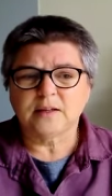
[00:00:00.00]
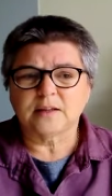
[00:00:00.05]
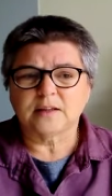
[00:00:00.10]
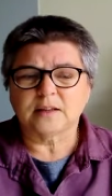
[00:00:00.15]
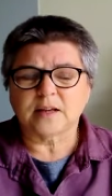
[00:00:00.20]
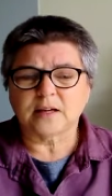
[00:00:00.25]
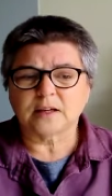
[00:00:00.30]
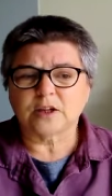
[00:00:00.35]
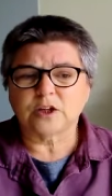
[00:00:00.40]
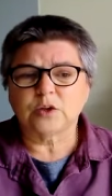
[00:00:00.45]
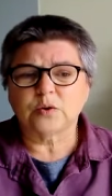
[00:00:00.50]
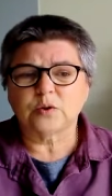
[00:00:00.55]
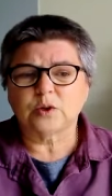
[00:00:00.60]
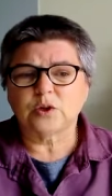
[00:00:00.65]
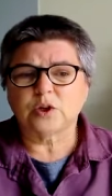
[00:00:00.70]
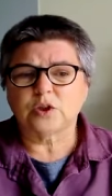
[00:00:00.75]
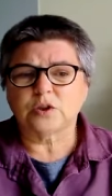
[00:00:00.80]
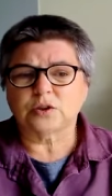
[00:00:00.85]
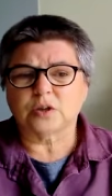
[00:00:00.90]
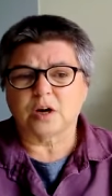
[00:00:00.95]
Thank you,
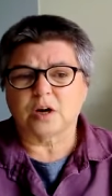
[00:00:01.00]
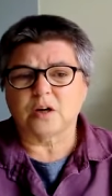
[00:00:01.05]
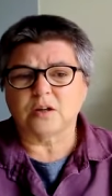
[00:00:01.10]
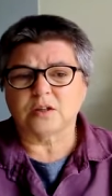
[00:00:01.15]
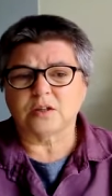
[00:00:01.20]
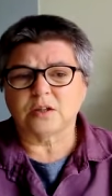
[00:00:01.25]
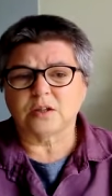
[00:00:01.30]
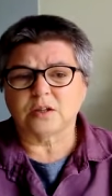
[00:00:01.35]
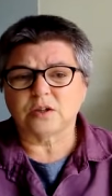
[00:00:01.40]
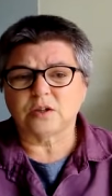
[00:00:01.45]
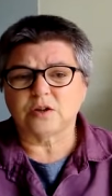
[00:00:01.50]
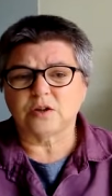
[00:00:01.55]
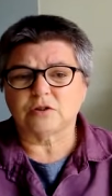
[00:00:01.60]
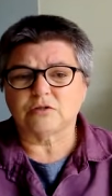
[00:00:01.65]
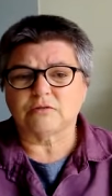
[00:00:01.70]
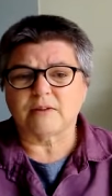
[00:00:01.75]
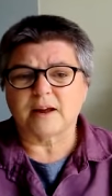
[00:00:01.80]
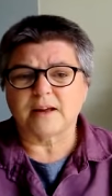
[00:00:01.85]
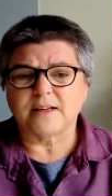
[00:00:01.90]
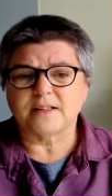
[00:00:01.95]
Lord God, that your
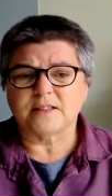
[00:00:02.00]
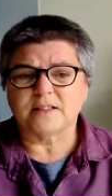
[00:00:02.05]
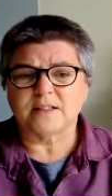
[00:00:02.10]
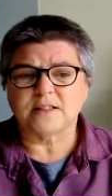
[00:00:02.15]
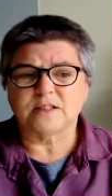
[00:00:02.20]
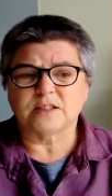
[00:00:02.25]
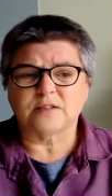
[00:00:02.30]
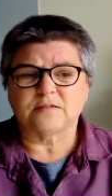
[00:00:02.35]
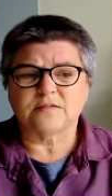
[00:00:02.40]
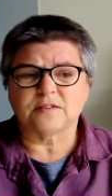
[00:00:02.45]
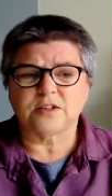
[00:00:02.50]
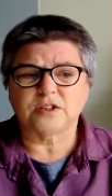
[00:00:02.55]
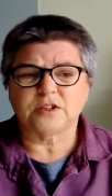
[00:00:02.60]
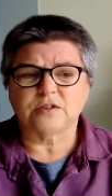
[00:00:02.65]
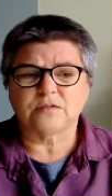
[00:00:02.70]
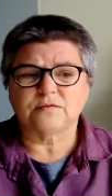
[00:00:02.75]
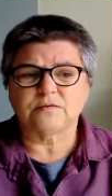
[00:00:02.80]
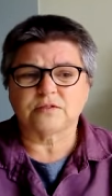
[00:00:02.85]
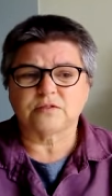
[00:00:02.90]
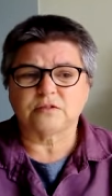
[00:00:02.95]
grace is
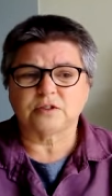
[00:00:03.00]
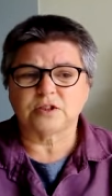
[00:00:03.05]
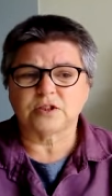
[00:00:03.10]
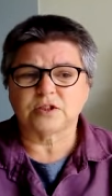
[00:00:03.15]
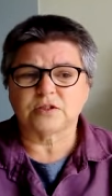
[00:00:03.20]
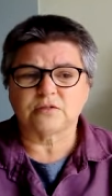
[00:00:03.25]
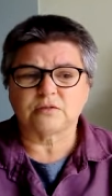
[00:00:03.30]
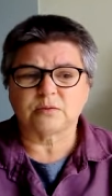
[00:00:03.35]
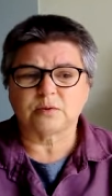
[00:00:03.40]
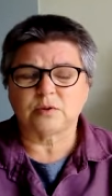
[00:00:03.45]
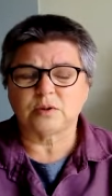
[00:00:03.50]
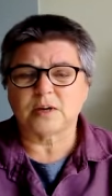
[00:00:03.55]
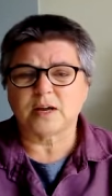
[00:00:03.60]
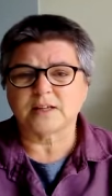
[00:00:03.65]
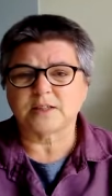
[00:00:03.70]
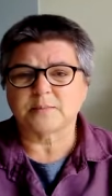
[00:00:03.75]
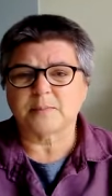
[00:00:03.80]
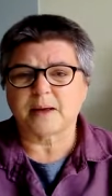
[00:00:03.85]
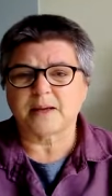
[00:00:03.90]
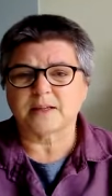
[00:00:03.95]
sufficient for us through all
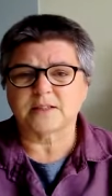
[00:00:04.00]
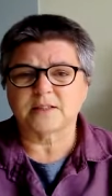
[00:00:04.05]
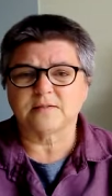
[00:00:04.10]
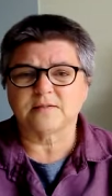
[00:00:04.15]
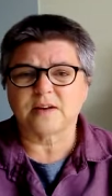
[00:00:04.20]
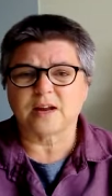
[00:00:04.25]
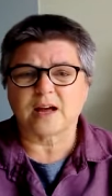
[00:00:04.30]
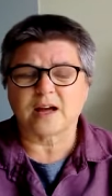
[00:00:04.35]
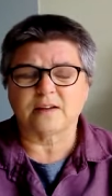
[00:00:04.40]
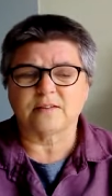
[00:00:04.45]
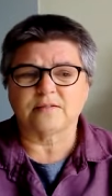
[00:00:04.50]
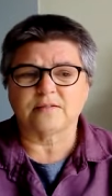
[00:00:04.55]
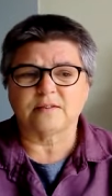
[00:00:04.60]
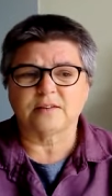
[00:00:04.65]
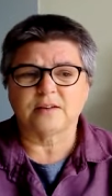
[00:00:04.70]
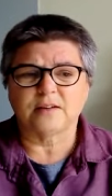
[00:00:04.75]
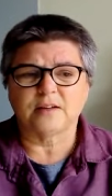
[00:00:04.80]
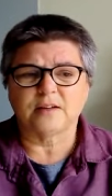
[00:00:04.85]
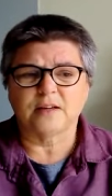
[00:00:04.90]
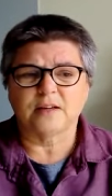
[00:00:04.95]
aspects of life.
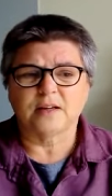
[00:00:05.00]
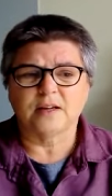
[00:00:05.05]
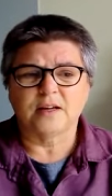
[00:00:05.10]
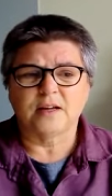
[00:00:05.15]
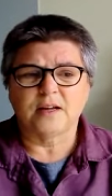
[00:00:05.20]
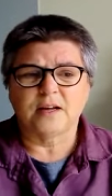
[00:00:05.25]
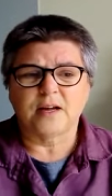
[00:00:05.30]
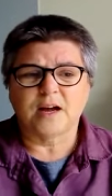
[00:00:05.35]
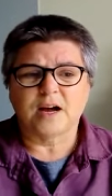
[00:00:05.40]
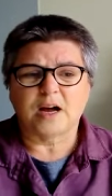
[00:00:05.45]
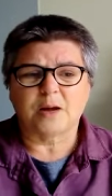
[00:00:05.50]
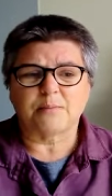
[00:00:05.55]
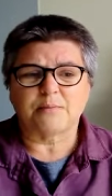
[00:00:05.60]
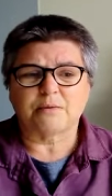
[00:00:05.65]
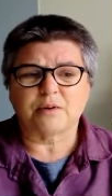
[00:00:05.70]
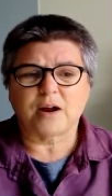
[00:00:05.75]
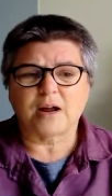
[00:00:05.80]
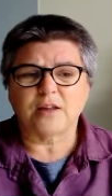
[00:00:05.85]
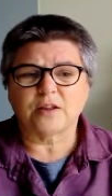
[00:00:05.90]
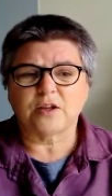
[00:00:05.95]
I
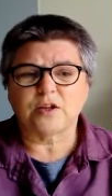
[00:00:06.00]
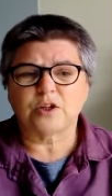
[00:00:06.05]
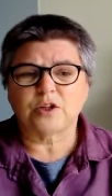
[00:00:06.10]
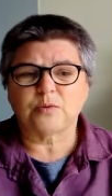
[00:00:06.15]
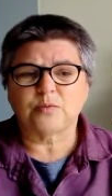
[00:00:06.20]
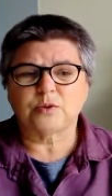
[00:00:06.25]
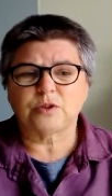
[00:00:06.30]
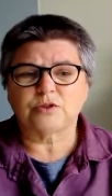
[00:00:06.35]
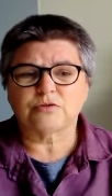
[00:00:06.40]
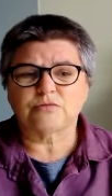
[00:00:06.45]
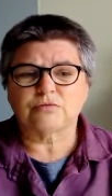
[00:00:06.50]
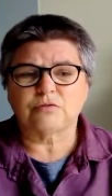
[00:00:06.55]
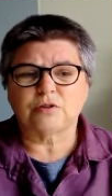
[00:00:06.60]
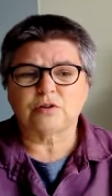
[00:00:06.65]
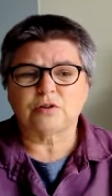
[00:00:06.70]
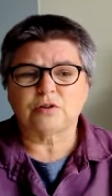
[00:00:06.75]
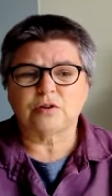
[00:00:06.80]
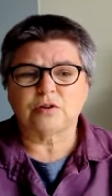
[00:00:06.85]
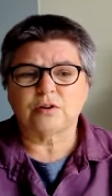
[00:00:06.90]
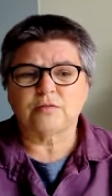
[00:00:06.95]
pray that you would
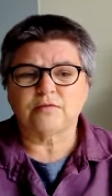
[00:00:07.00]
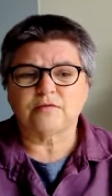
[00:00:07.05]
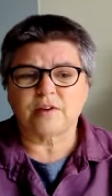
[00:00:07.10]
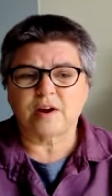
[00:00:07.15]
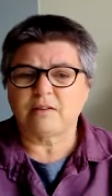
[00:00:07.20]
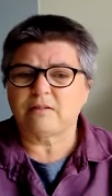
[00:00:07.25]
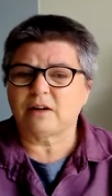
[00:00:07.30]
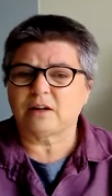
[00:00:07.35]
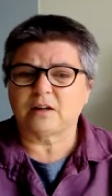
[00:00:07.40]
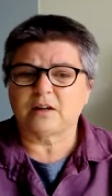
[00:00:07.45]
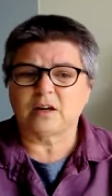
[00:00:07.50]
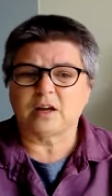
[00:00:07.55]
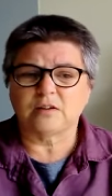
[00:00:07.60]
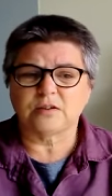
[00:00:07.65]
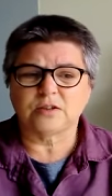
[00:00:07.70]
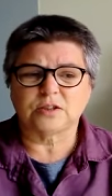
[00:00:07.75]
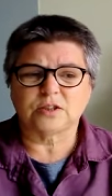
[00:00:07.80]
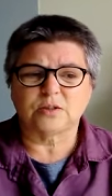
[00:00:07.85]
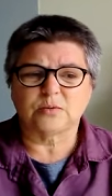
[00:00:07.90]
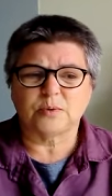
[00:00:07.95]
draw very
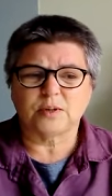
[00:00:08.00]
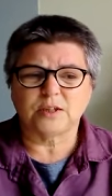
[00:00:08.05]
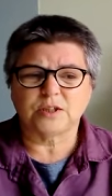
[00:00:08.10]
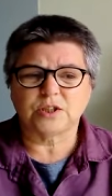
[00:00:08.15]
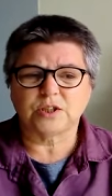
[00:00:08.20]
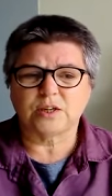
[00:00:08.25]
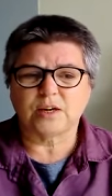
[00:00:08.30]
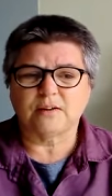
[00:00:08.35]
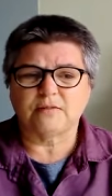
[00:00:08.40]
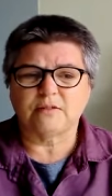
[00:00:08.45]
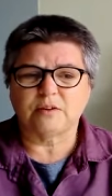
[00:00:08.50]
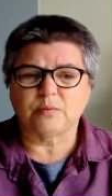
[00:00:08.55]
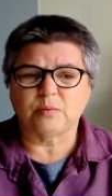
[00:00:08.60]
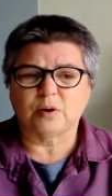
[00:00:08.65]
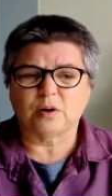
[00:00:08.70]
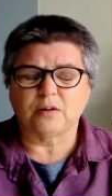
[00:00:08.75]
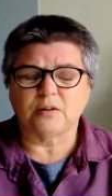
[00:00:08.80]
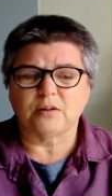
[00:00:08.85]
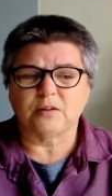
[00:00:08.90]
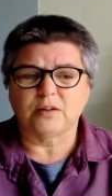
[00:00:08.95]
close to each and every
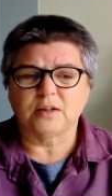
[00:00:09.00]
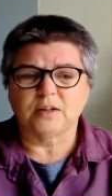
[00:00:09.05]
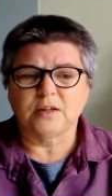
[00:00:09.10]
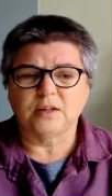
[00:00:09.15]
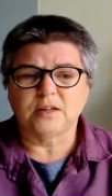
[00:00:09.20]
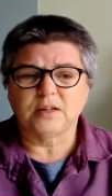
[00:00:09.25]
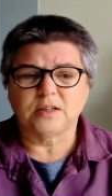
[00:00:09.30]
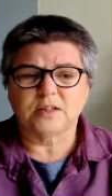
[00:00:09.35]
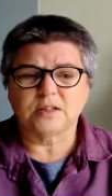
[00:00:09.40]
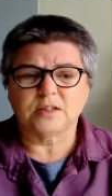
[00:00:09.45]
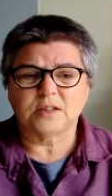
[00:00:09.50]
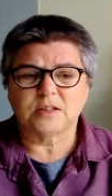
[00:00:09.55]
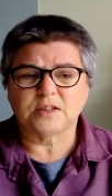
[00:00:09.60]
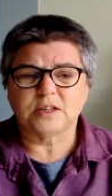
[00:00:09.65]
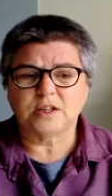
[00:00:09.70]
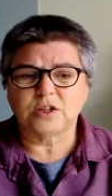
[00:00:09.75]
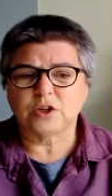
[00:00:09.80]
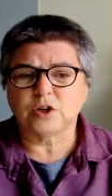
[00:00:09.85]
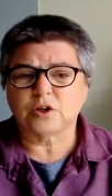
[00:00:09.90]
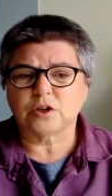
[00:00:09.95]
one, so that
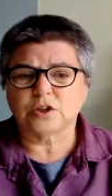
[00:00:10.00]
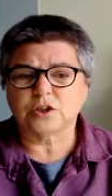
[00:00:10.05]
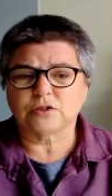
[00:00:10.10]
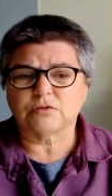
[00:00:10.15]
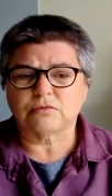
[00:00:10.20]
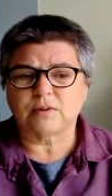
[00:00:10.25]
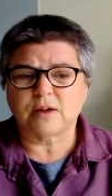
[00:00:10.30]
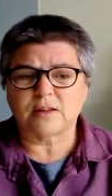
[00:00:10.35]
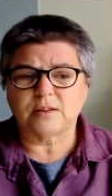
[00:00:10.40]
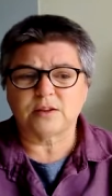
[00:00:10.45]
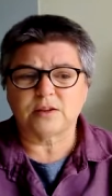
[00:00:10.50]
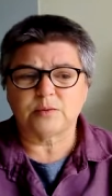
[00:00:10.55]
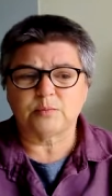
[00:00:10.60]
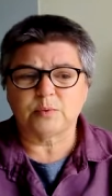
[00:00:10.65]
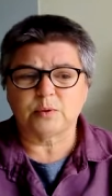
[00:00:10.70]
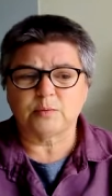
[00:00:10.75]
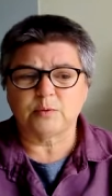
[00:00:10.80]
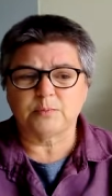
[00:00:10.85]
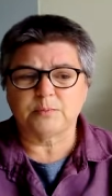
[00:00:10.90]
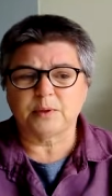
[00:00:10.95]
in your strength
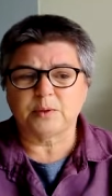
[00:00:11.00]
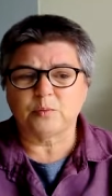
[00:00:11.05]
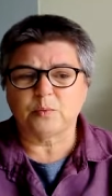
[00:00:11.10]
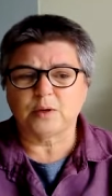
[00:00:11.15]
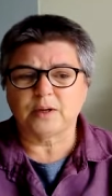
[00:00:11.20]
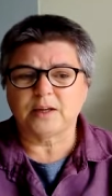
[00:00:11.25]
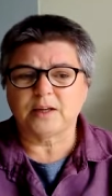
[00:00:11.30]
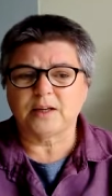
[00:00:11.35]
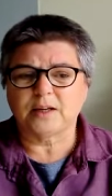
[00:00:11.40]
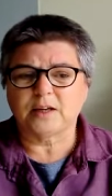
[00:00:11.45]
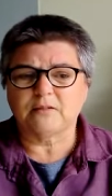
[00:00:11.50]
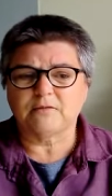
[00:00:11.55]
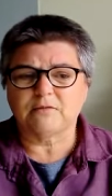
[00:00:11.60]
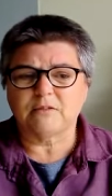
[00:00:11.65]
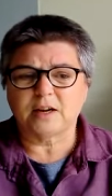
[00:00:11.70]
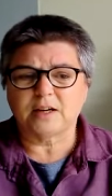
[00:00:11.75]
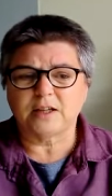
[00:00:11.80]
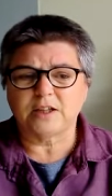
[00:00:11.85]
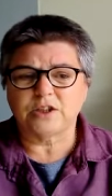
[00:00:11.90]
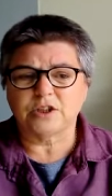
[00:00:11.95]
we would be willing and
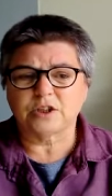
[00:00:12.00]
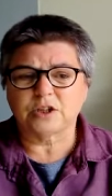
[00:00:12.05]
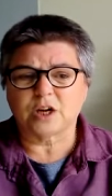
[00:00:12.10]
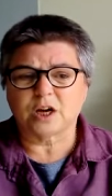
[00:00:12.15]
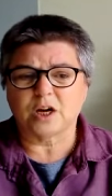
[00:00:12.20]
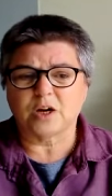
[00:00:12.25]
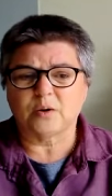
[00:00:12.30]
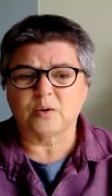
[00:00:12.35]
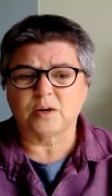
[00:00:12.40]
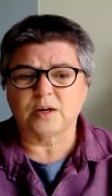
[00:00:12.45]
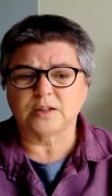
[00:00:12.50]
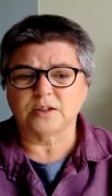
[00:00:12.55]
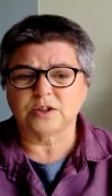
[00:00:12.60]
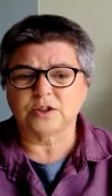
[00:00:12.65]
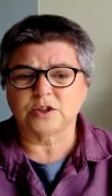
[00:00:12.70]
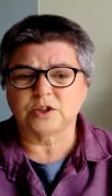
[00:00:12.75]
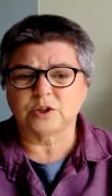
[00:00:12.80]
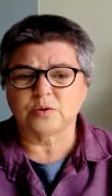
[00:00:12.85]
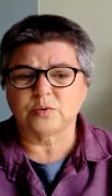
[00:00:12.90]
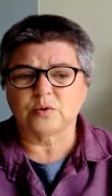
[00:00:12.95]
ready to go and
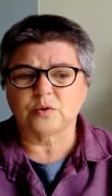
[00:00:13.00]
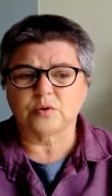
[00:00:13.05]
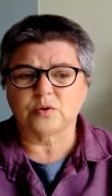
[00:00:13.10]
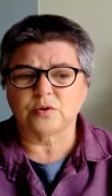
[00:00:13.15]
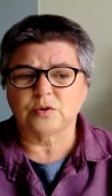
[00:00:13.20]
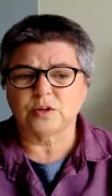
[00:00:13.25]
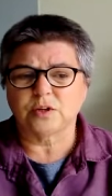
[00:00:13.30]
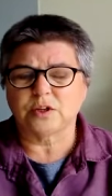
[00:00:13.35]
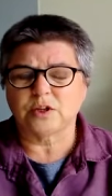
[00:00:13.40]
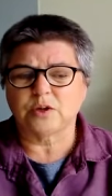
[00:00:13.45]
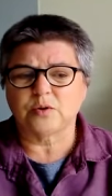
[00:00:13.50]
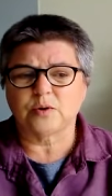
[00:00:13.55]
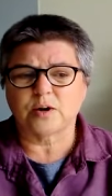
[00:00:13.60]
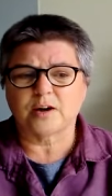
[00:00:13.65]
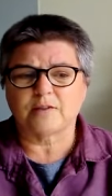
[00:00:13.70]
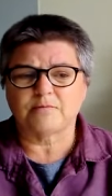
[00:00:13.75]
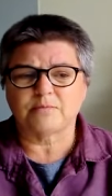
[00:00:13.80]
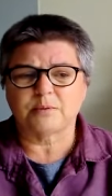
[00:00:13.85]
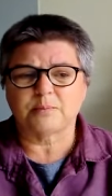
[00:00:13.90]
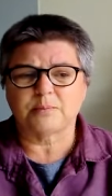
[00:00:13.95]
to do all that you
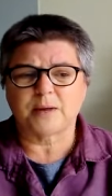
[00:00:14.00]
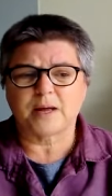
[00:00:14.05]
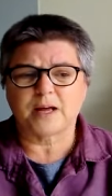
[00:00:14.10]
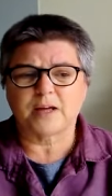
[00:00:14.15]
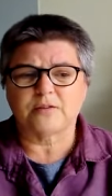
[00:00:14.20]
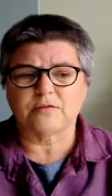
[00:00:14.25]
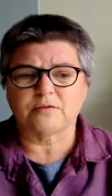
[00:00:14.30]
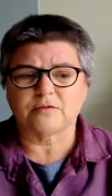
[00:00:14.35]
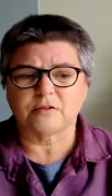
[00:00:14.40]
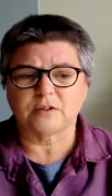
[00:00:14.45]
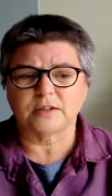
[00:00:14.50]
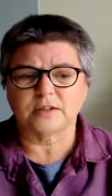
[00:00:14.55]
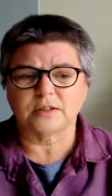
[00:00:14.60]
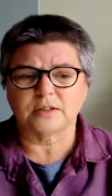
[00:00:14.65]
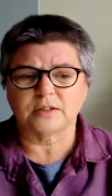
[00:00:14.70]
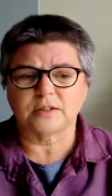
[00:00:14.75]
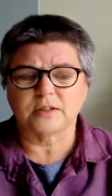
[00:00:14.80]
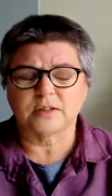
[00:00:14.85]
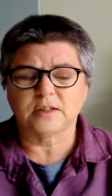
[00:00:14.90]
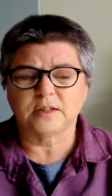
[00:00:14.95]
have prepared for us.